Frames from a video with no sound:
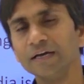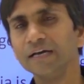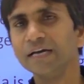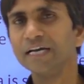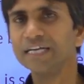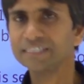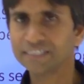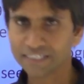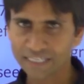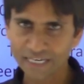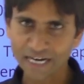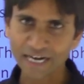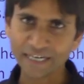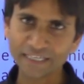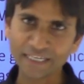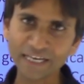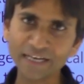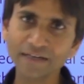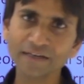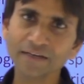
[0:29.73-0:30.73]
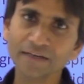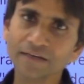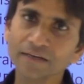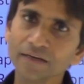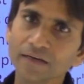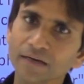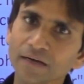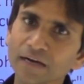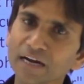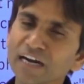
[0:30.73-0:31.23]
essay writing
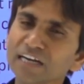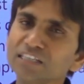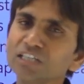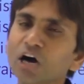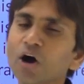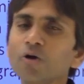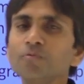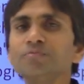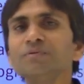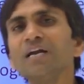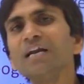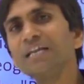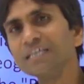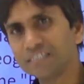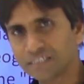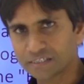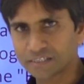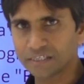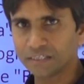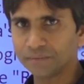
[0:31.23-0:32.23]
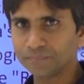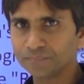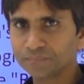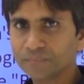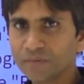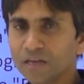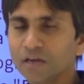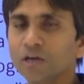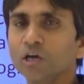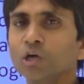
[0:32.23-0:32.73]
and the optional stream.
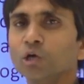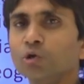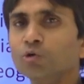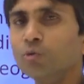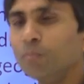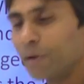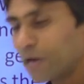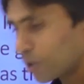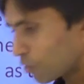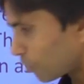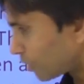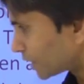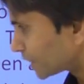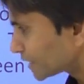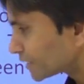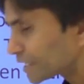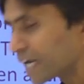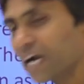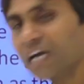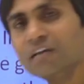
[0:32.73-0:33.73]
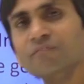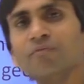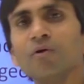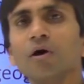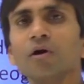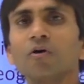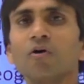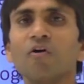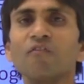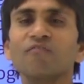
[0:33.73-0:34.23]
You may contact
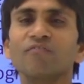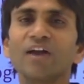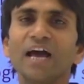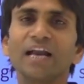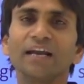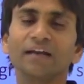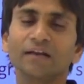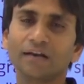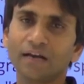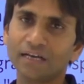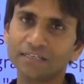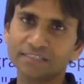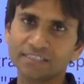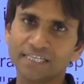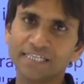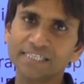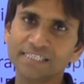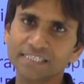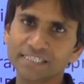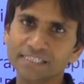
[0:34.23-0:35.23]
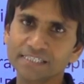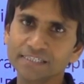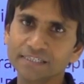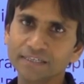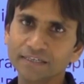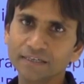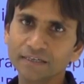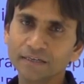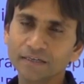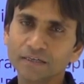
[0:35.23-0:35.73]
for offline classes.
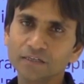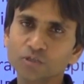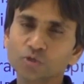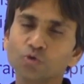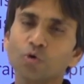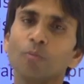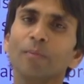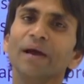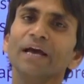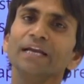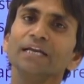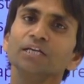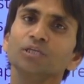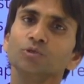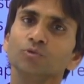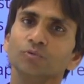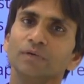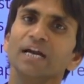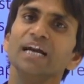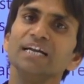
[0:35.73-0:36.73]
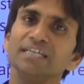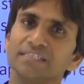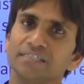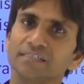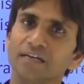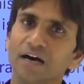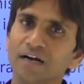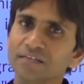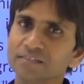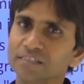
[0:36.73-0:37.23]
So many
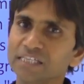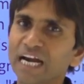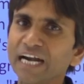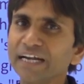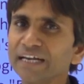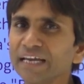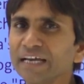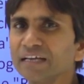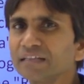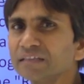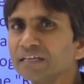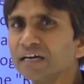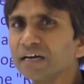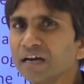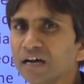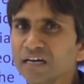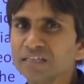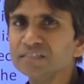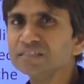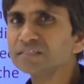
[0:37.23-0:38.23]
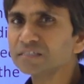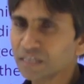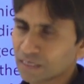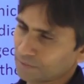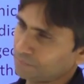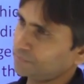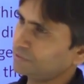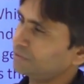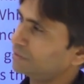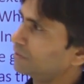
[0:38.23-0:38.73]
students are sending their answer,
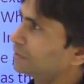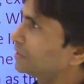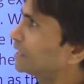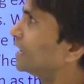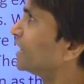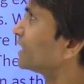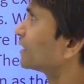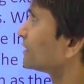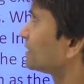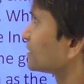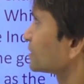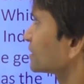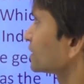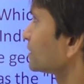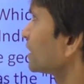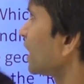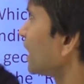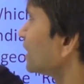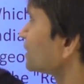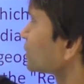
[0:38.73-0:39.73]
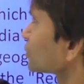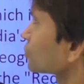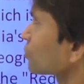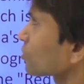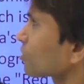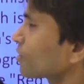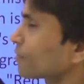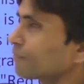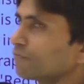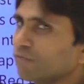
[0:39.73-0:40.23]
and this is the answer
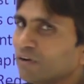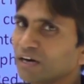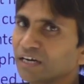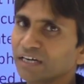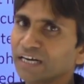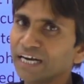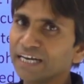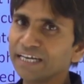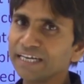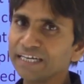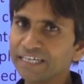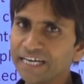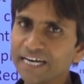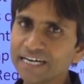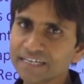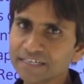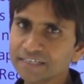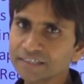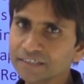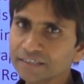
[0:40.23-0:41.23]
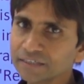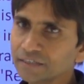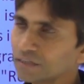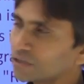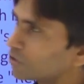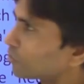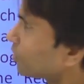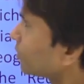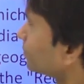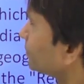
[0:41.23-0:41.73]
of one candidate
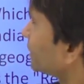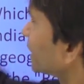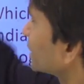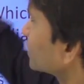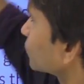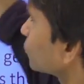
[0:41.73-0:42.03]
of that